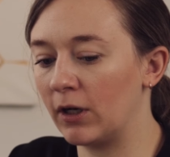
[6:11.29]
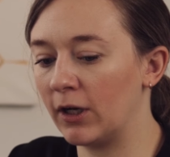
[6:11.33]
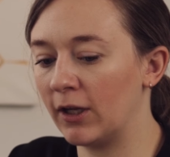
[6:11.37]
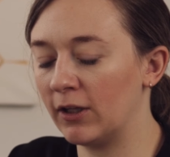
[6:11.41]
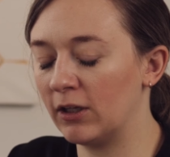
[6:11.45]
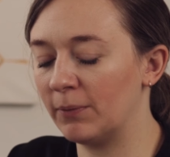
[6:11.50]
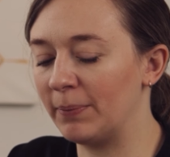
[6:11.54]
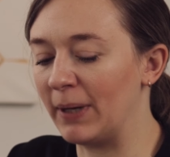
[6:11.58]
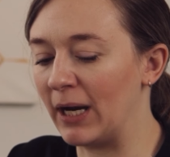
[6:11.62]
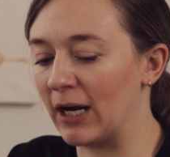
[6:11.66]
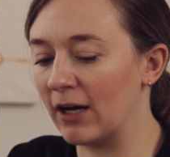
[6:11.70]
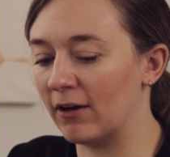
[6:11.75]

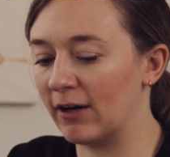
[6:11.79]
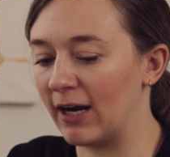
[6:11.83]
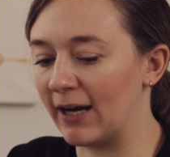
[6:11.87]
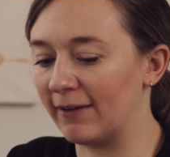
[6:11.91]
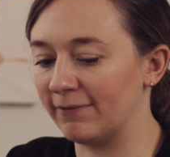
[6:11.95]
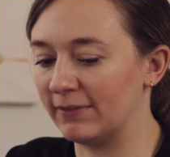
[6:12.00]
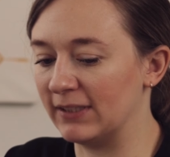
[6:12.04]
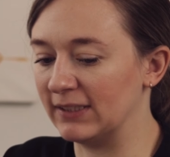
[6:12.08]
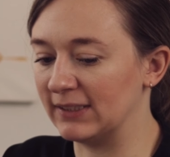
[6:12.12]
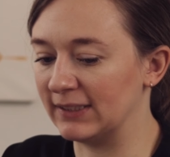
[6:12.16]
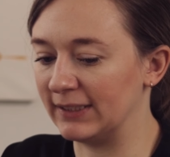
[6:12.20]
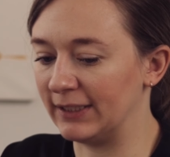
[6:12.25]
another
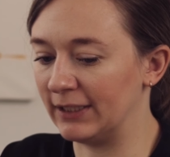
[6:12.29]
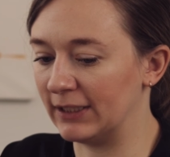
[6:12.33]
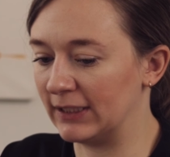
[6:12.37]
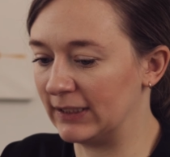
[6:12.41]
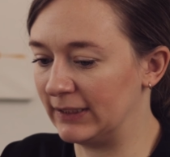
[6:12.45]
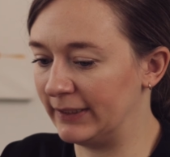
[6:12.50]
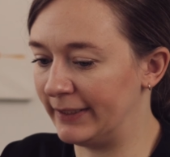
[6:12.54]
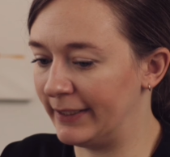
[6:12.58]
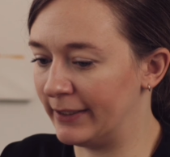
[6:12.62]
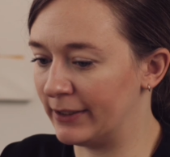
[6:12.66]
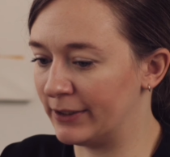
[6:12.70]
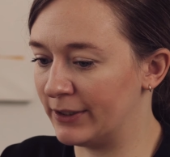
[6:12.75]
paragraph that's near
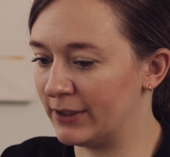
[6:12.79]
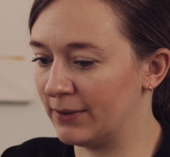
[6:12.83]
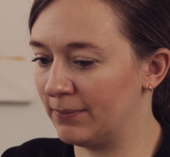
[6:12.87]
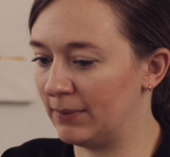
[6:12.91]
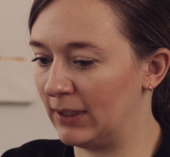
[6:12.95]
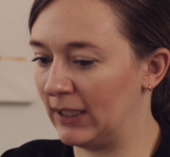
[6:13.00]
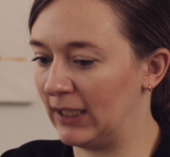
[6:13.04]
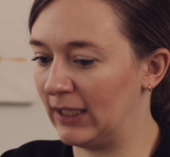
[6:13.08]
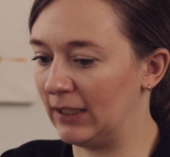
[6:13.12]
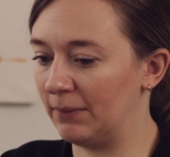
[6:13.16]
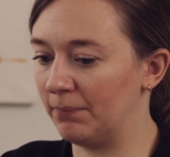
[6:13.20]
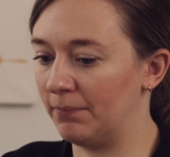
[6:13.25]
and dear to
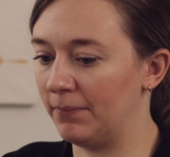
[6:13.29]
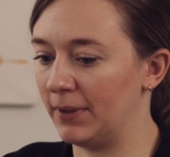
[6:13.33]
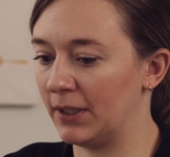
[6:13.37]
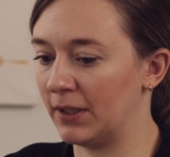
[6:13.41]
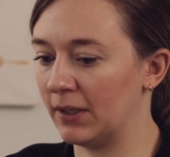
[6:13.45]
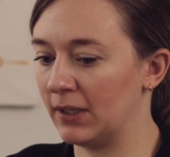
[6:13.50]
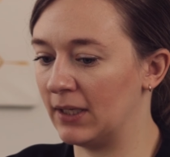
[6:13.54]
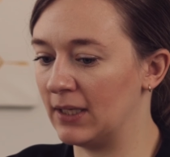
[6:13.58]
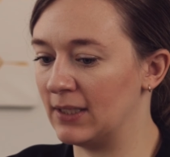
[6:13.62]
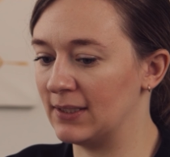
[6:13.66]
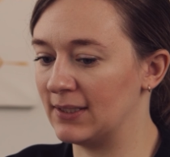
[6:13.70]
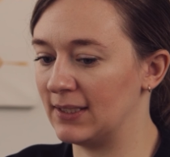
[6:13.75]
me
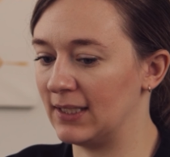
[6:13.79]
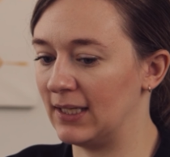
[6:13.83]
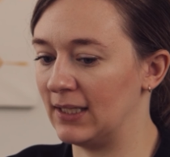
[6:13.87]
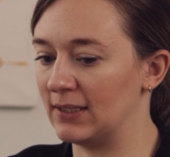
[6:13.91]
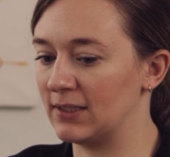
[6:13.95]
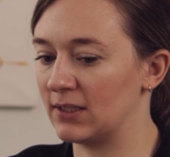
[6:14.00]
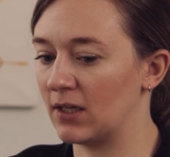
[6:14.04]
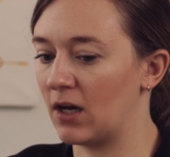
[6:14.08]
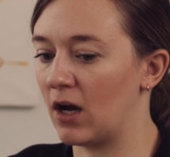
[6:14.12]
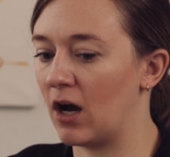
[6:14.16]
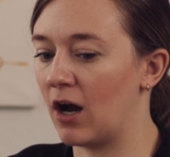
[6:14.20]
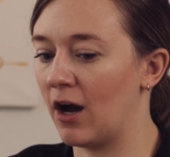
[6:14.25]
because
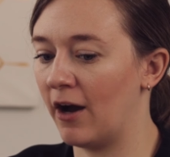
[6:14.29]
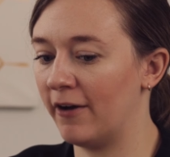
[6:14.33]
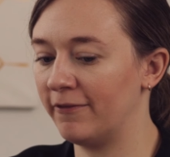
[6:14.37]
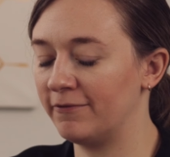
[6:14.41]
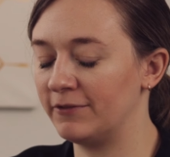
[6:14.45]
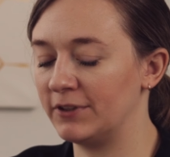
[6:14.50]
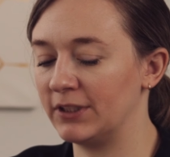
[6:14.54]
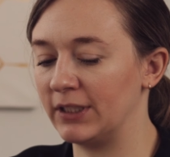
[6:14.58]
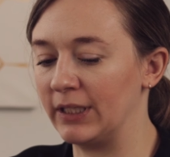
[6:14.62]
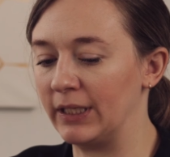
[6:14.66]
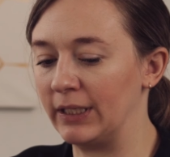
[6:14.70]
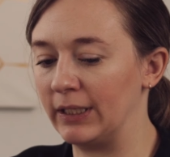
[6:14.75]
it's
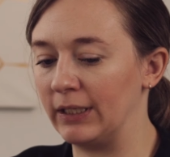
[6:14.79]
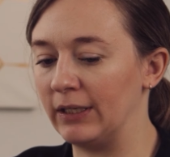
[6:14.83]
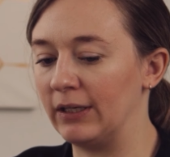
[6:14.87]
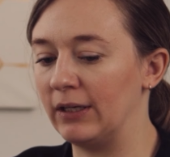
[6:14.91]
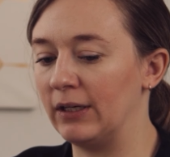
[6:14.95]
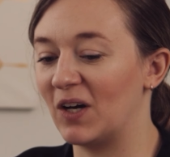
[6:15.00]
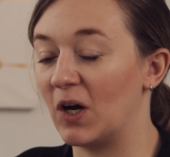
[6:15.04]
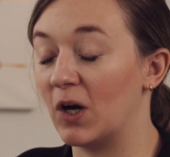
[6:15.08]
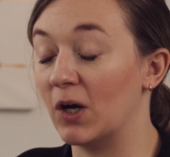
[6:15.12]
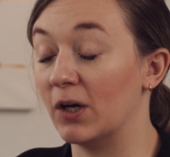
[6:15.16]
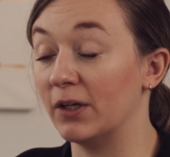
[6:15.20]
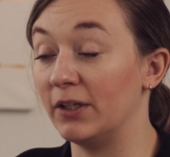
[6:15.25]
often
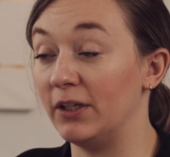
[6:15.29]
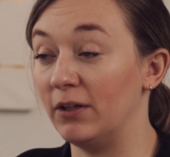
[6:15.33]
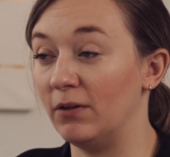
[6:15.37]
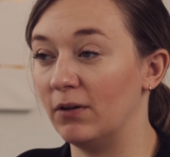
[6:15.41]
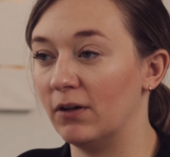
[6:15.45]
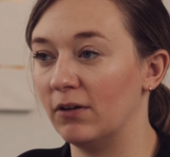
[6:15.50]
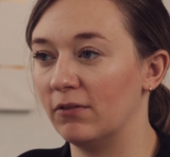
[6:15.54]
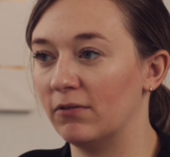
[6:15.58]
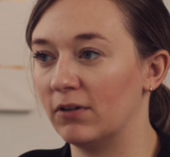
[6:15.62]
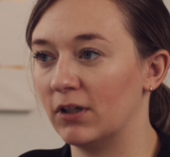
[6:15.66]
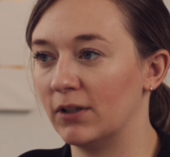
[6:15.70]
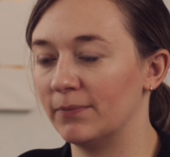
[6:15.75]
argued
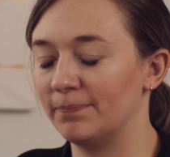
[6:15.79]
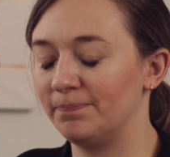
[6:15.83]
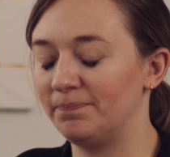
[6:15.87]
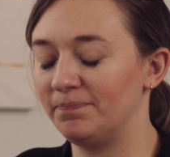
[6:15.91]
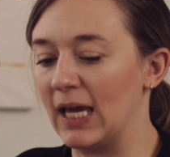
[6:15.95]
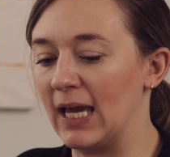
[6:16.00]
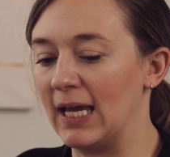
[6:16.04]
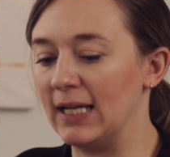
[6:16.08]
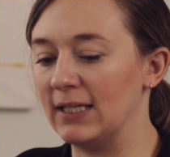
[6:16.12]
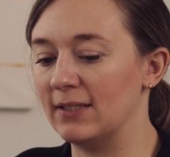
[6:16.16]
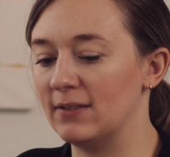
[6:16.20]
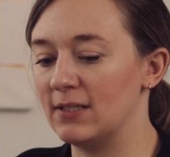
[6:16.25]
over.
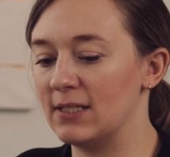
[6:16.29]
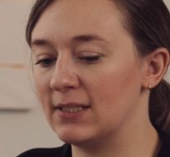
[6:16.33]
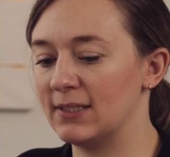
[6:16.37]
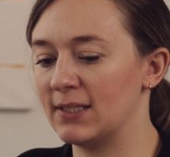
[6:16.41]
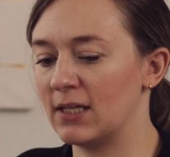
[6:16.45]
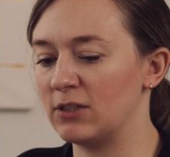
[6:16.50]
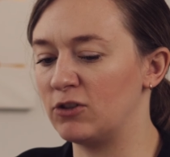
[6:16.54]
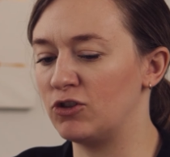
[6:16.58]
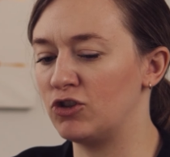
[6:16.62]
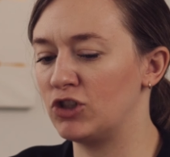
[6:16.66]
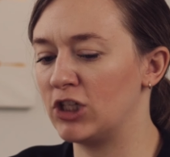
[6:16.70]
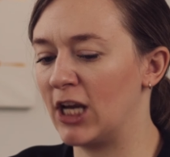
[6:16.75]
And this
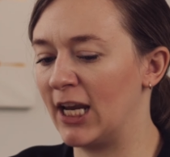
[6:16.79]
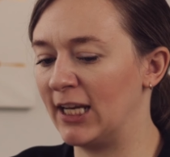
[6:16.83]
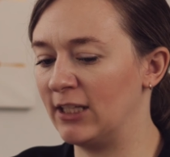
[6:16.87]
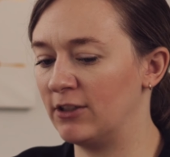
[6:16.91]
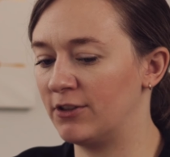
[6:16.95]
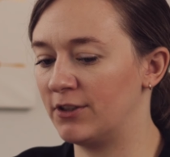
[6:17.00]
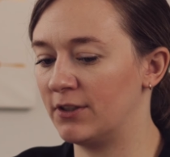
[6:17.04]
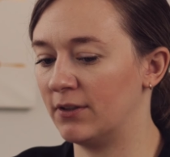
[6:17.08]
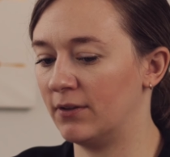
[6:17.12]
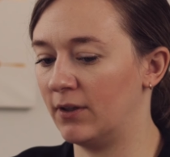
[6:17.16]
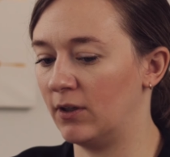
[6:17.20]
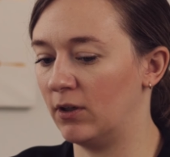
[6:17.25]
has
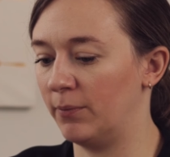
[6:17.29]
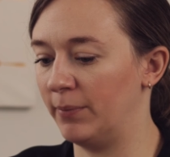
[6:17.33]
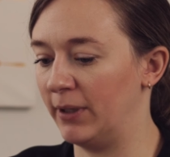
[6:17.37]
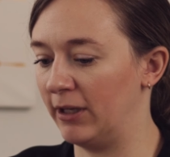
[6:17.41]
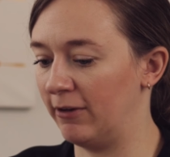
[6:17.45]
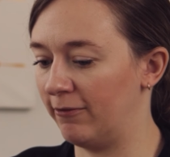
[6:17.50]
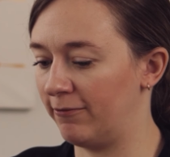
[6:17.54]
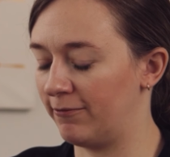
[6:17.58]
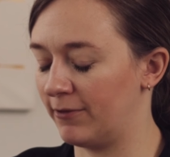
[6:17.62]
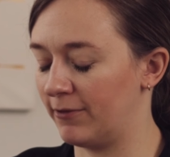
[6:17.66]
changed a little bit